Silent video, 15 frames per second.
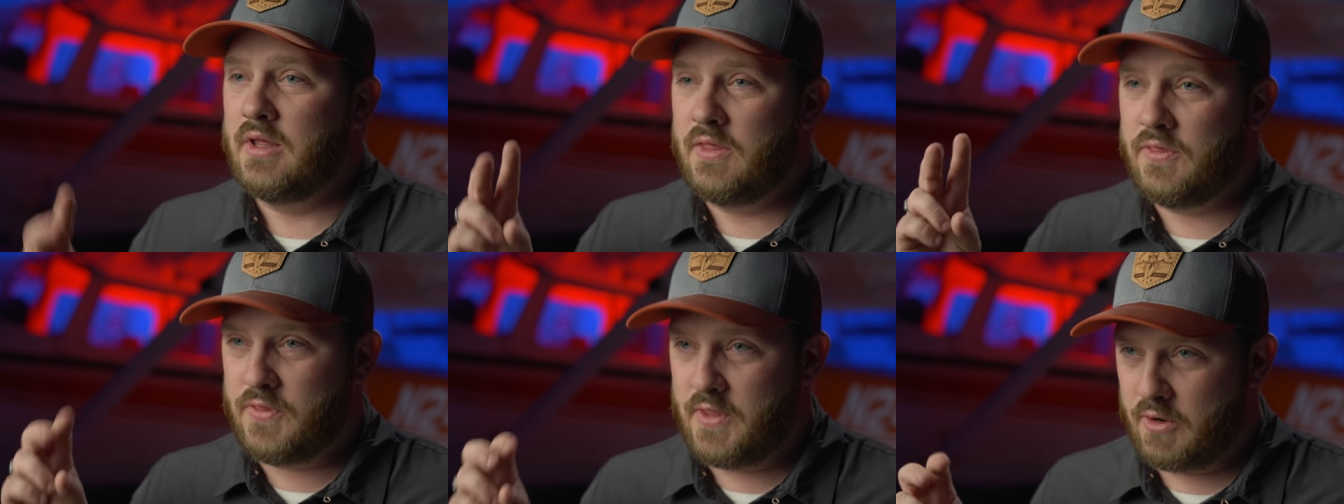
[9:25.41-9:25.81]

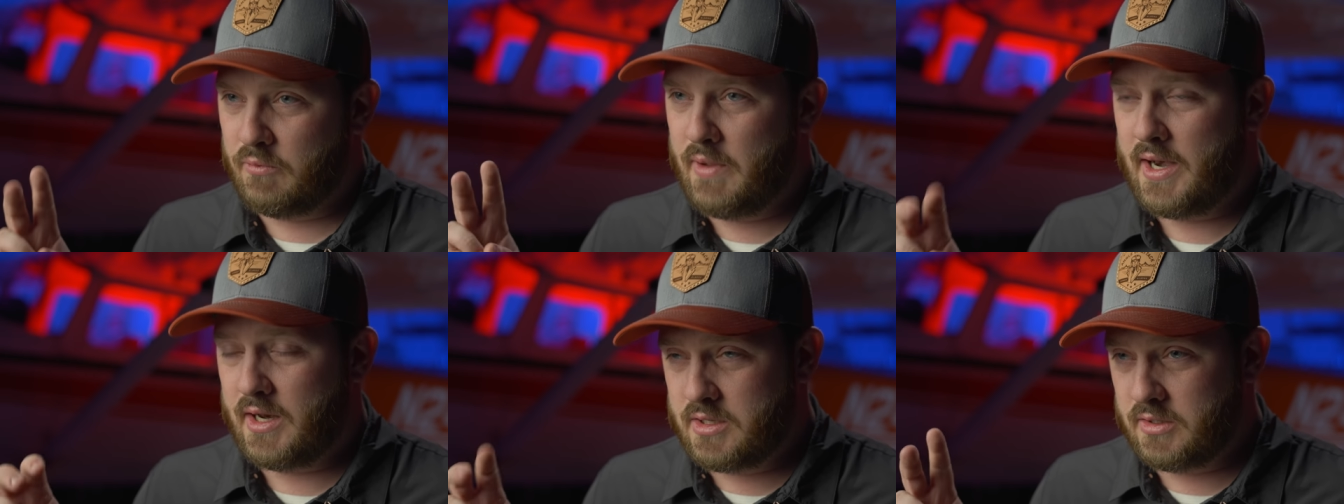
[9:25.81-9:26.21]

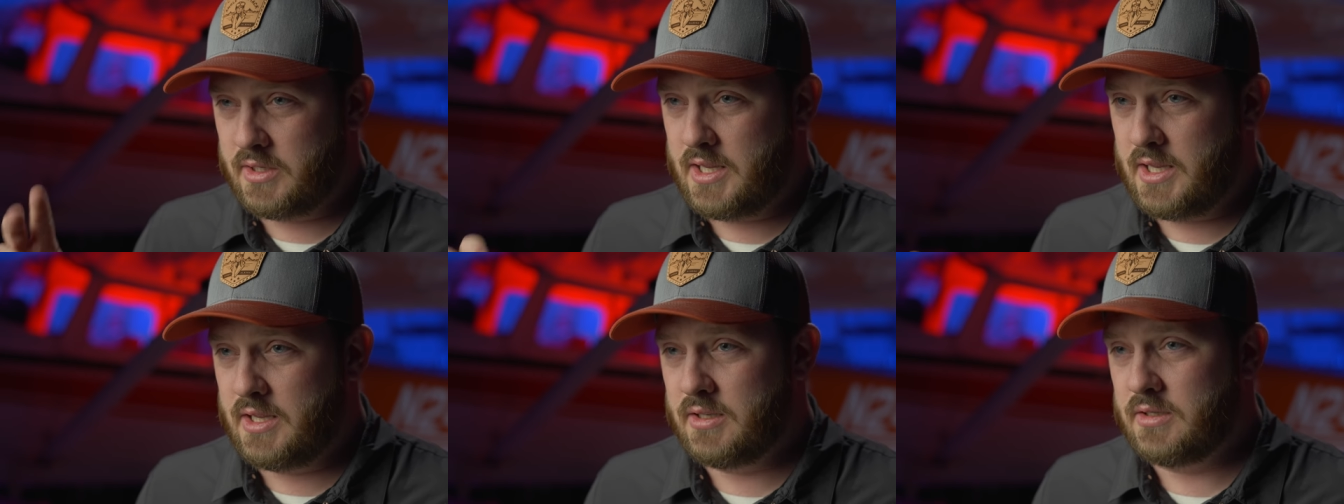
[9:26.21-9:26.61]

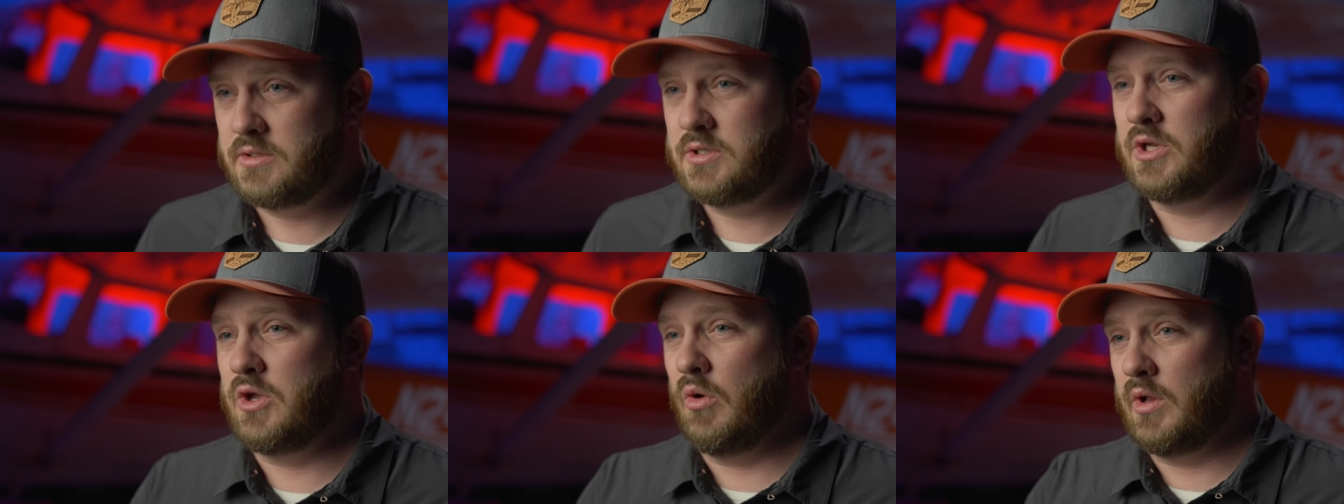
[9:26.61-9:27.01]
theoretically
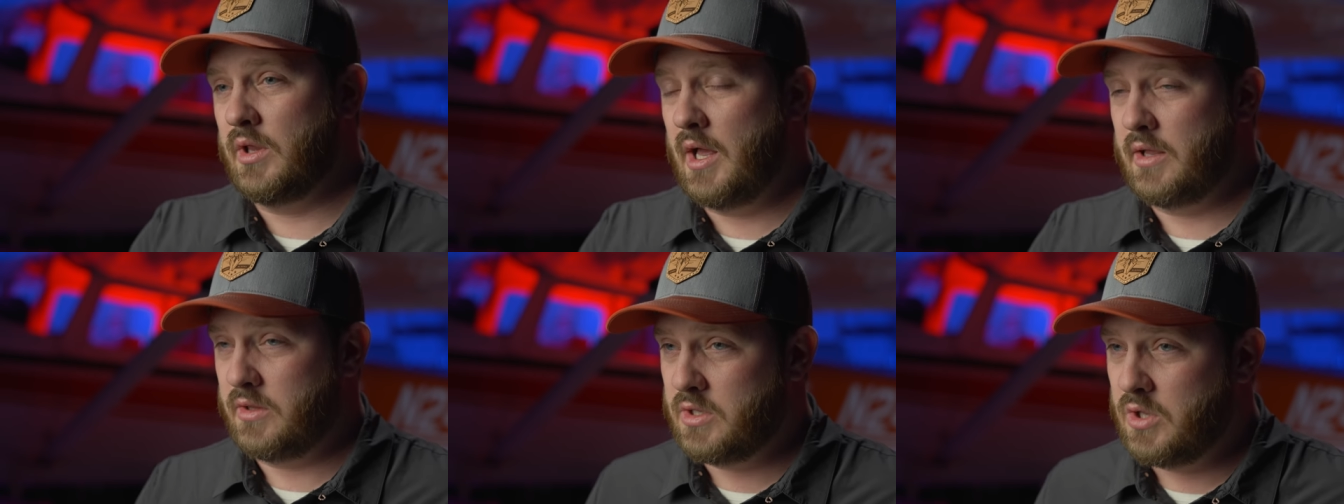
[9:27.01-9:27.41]
to go
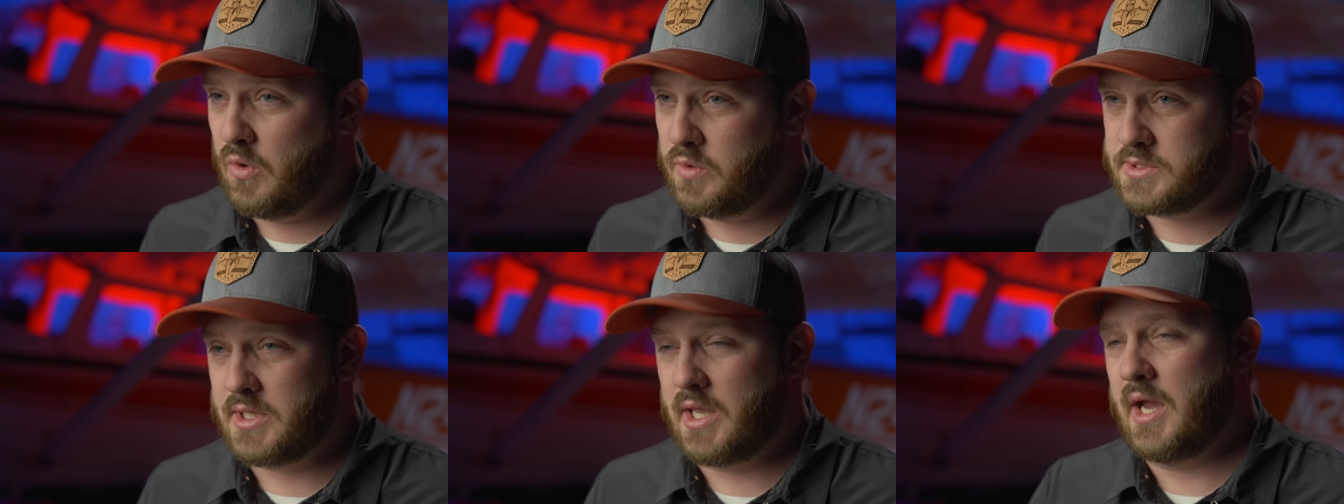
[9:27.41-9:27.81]
along the
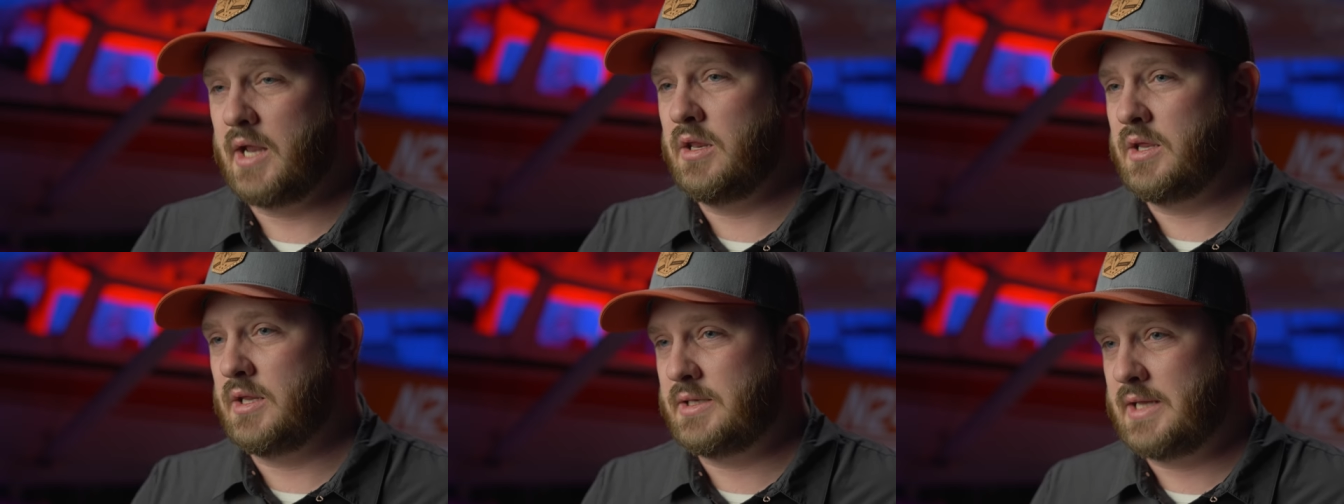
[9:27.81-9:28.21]
coastline,
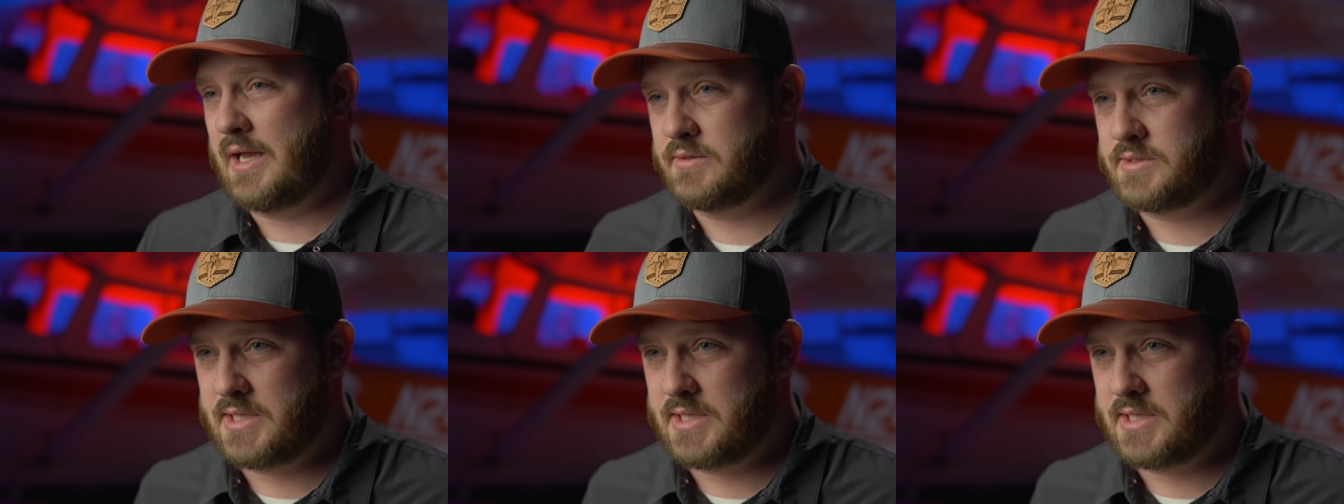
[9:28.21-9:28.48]
you get down